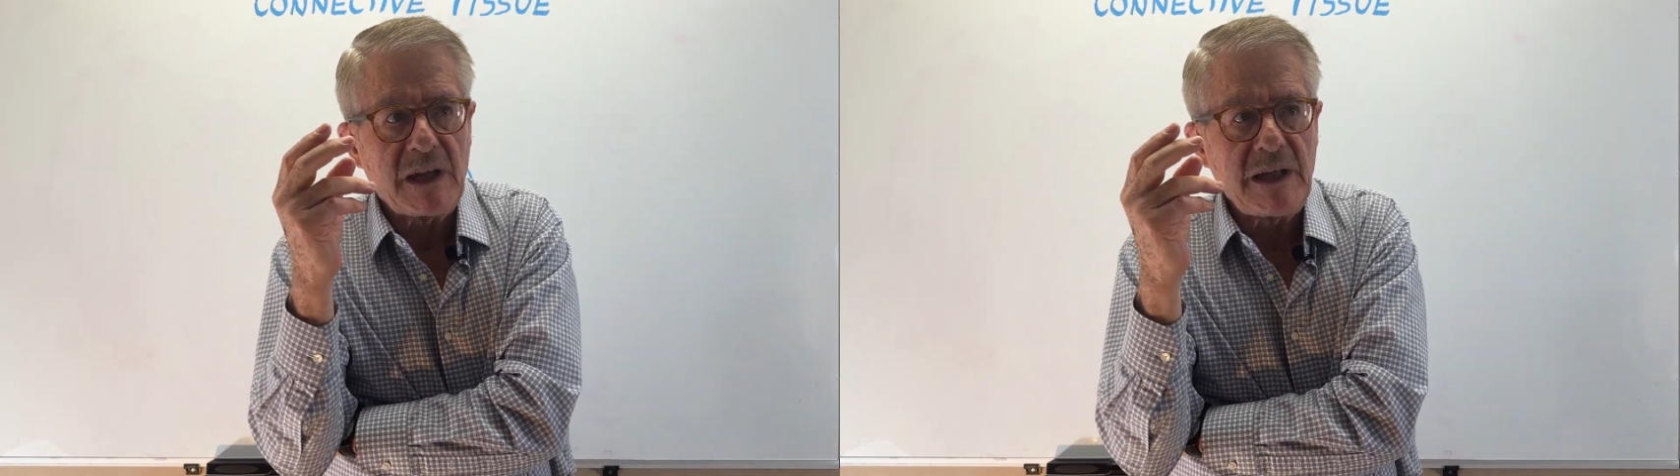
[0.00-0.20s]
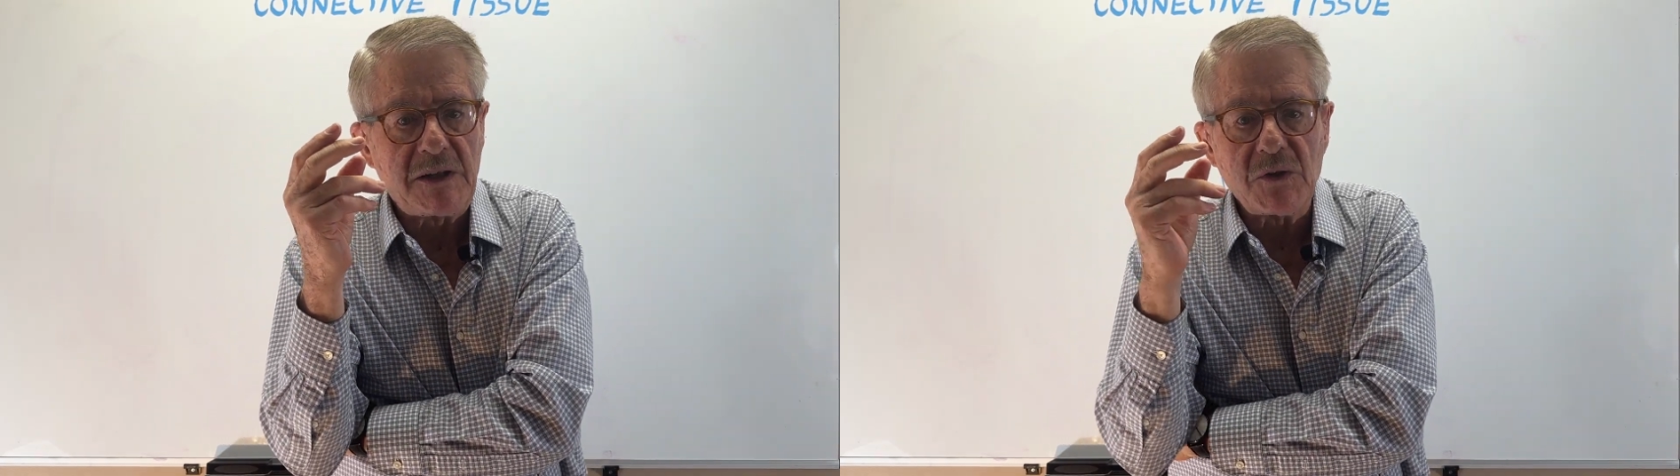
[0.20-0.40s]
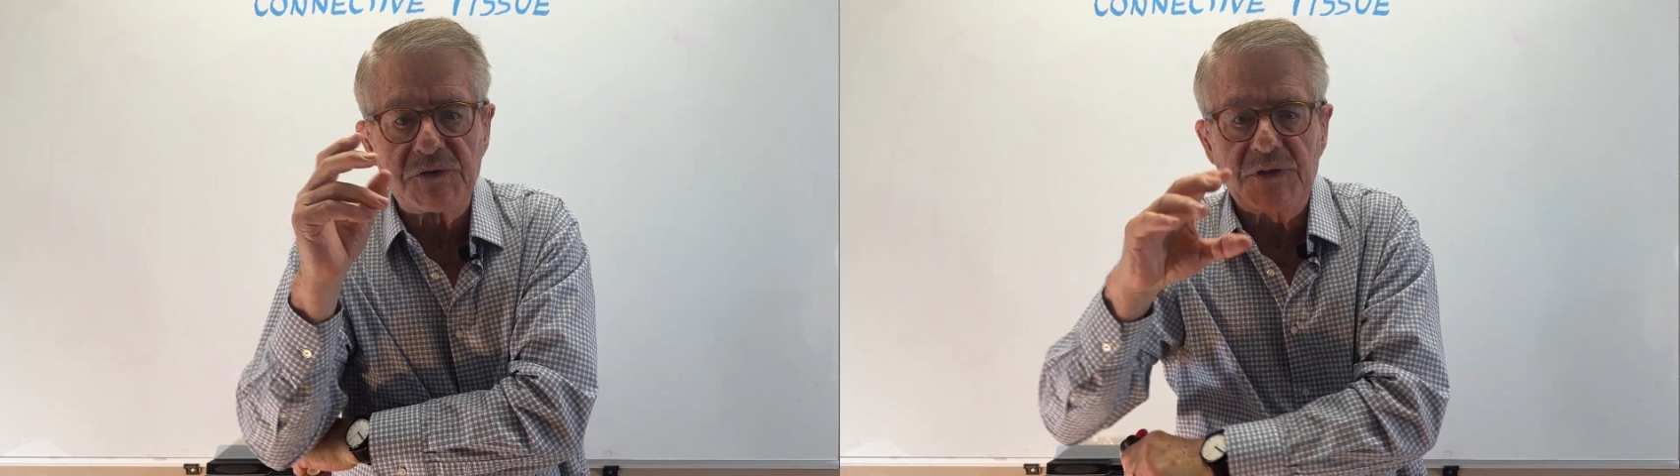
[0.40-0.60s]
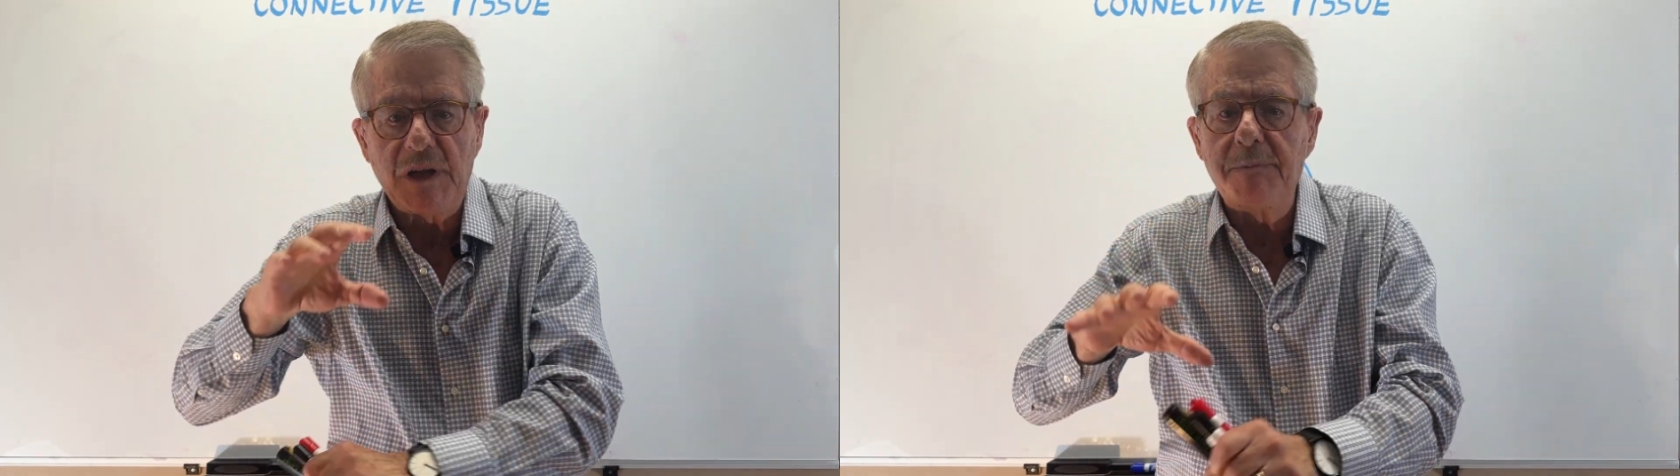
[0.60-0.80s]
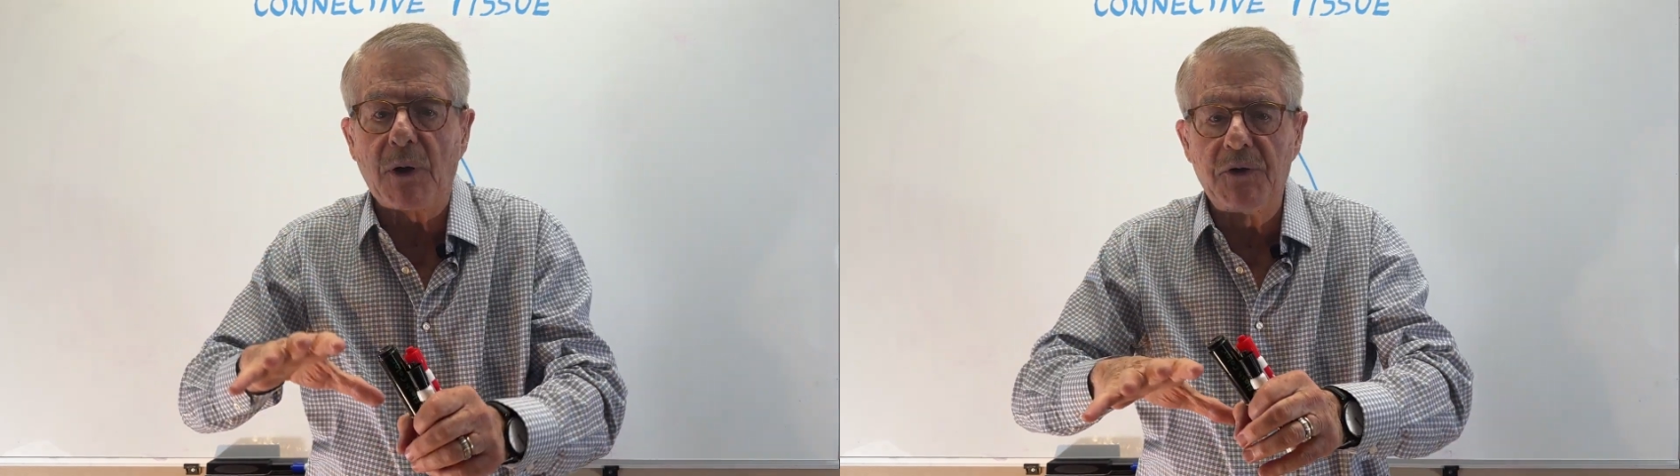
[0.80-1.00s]
It
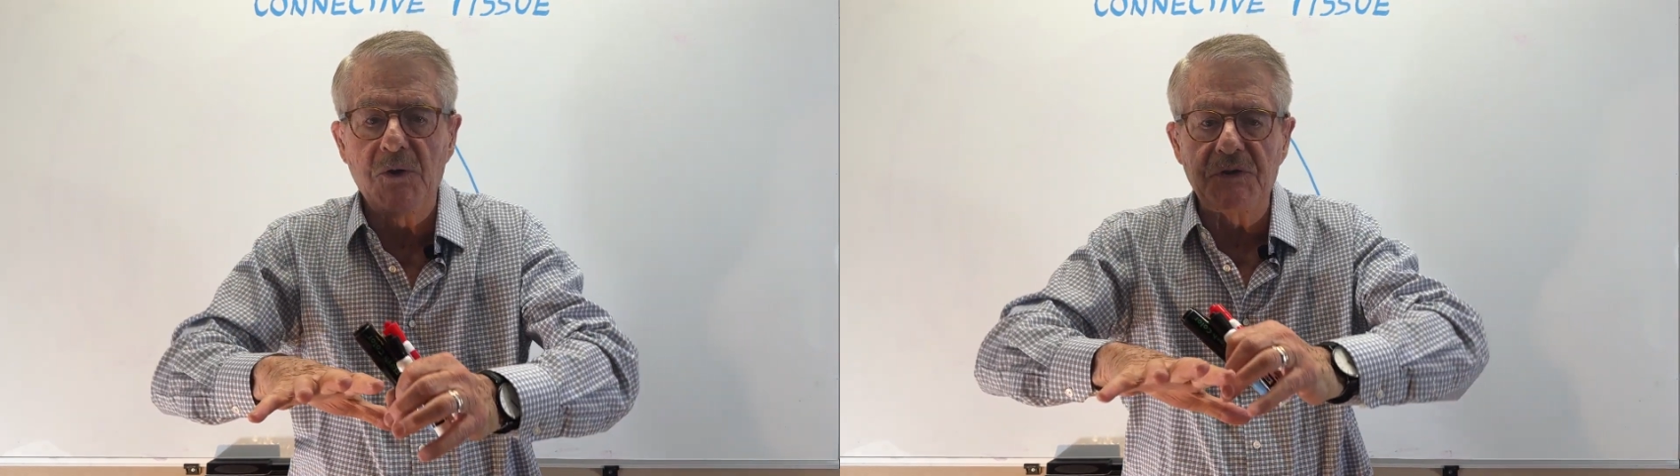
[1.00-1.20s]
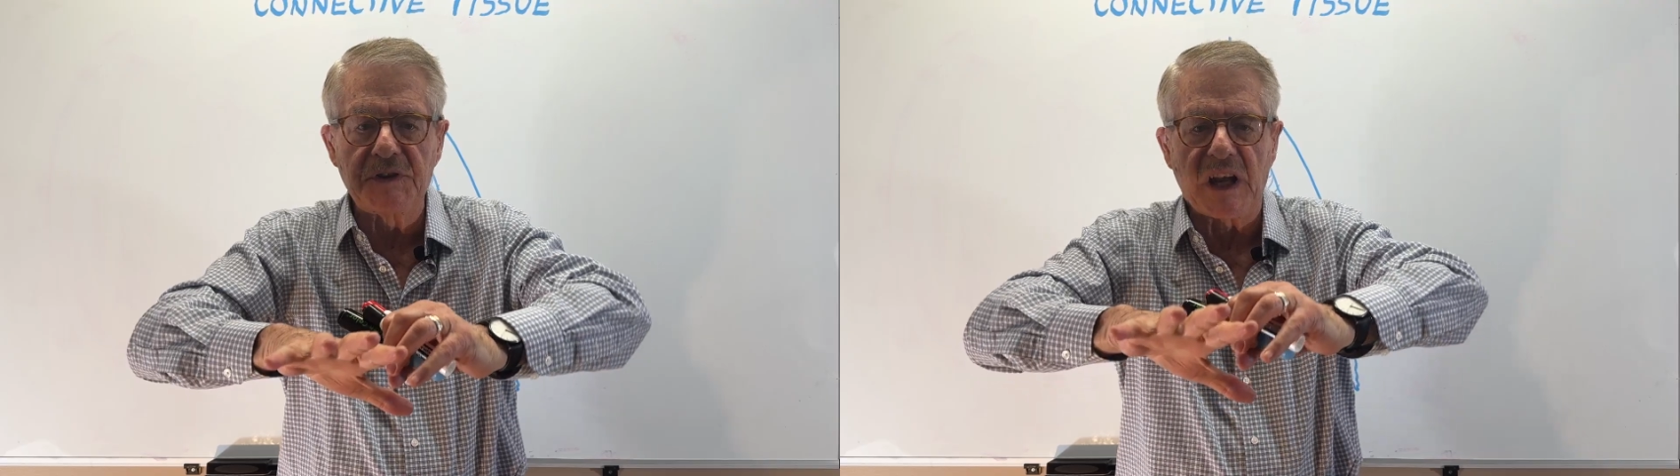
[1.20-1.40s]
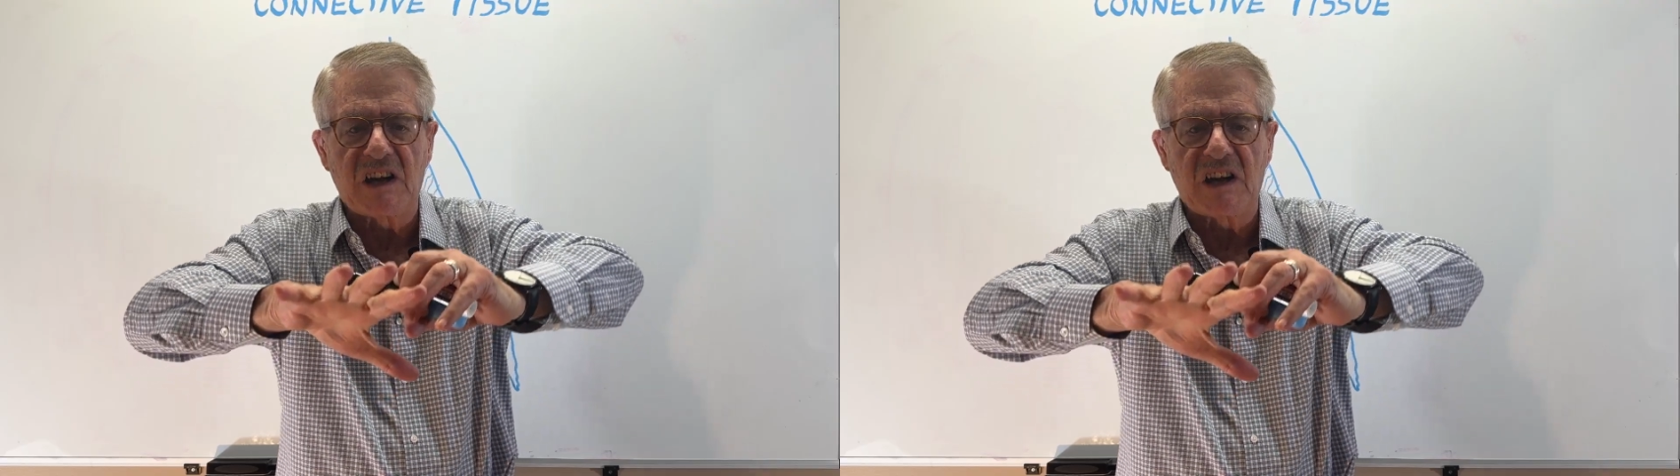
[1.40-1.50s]
produces a